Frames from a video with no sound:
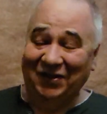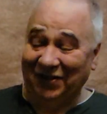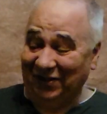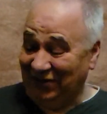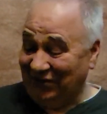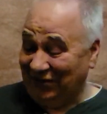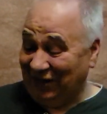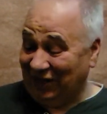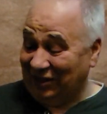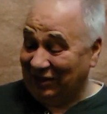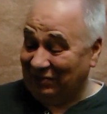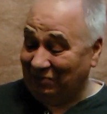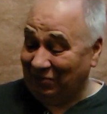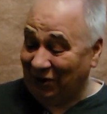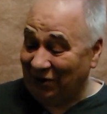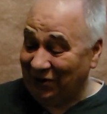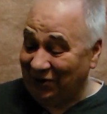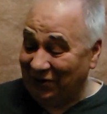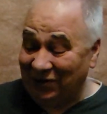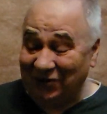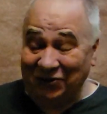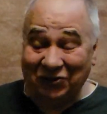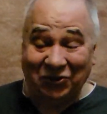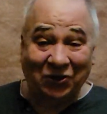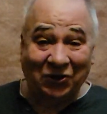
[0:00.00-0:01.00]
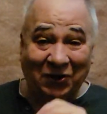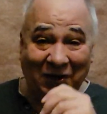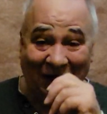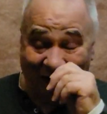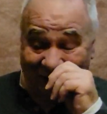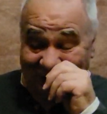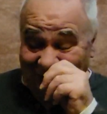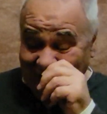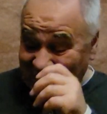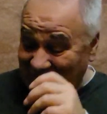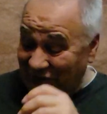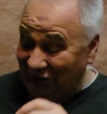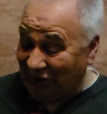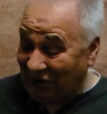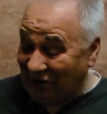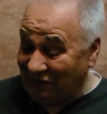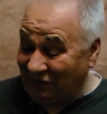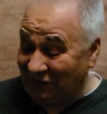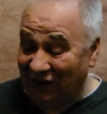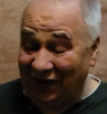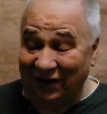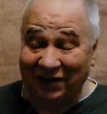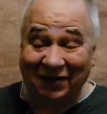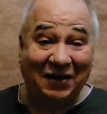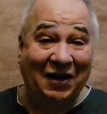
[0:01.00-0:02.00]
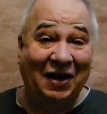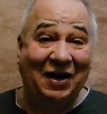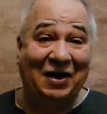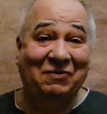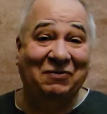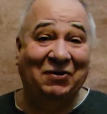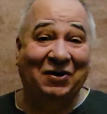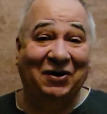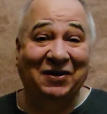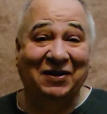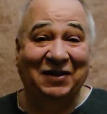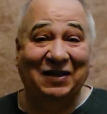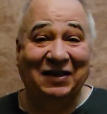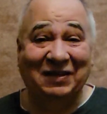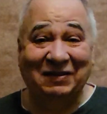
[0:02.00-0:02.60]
That's part of the journey. I just love that camera.